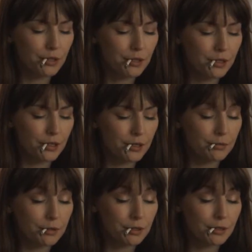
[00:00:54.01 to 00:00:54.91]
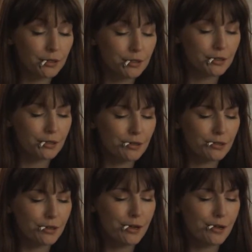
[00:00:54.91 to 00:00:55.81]
me, I'm trying to
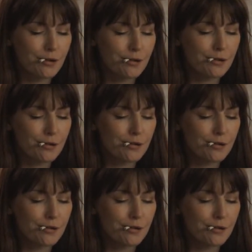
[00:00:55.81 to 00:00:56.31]
zen.